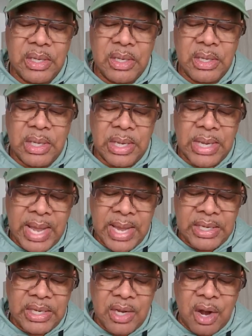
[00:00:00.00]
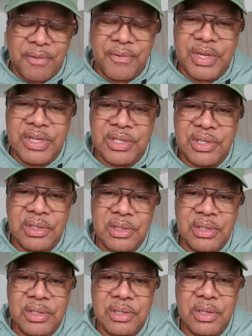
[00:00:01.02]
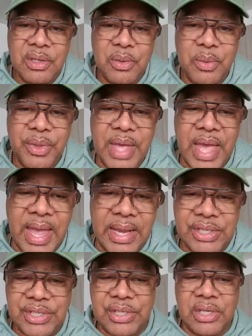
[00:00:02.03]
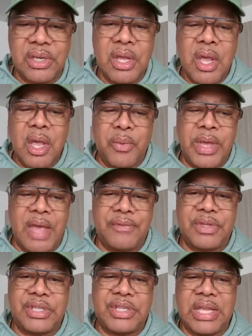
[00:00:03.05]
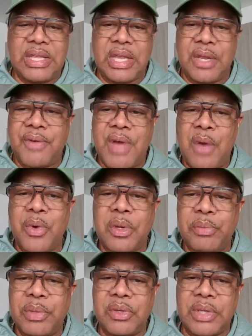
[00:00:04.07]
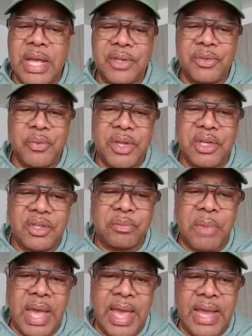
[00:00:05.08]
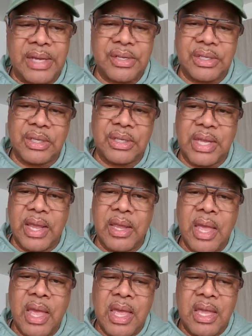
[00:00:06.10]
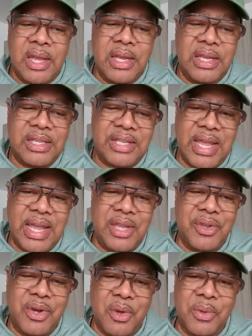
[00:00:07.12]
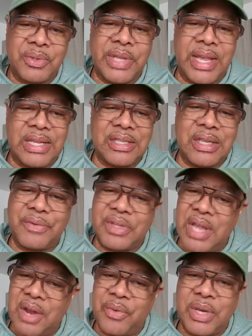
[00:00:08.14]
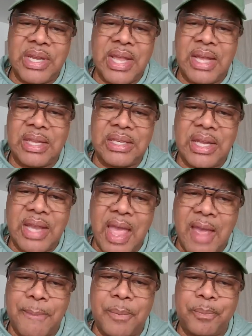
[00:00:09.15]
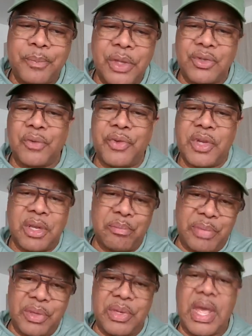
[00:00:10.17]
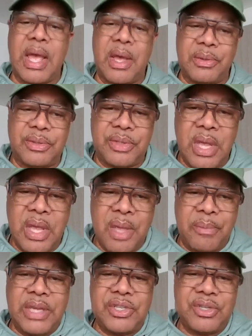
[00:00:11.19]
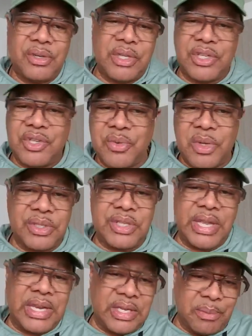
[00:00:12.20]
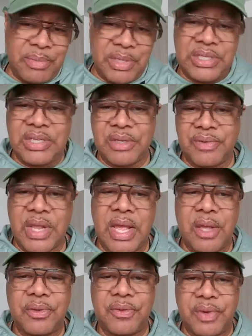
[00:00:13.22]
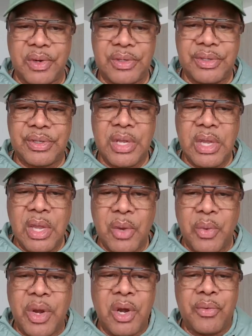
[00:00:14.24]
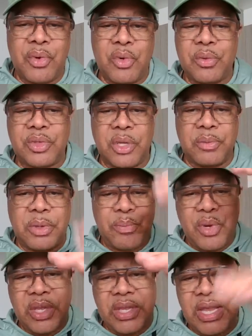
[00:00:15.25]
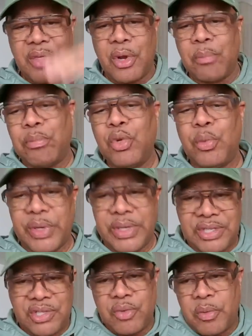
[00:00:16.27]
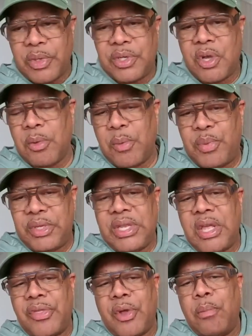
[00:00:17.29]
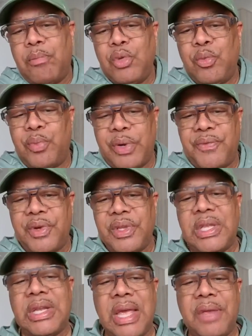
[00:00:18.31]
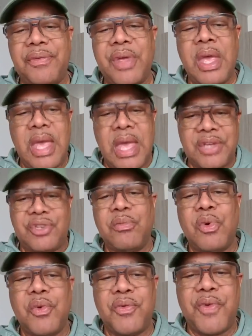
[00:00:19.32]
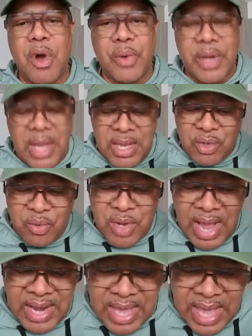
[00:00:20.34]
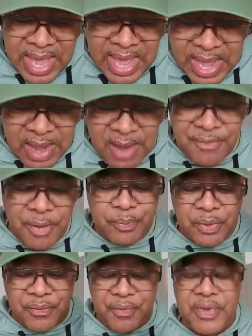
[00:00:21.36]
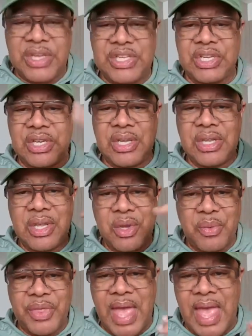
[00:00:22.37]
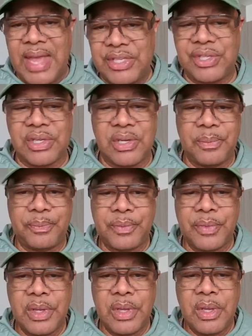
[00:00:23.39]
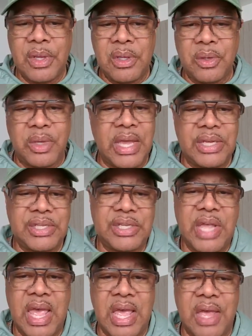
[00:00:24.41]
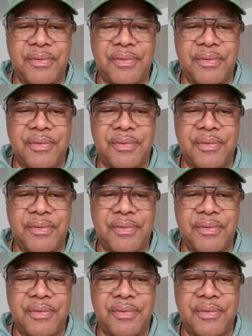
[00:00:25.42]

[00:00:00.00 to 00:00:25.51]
aligning our visions with action. We have to say that if I want to build a house, what does my action look like? And they say, the old saying, they say, if it's not written down, it didn't happen. So if you're going to build a house, make sure that you understand the dimensions of the house first. Where a room's going to be, put together a blueprint. This is what we're talking about. Put together a blueprint for your life as you move forward. You got to have vision with action. You can't just have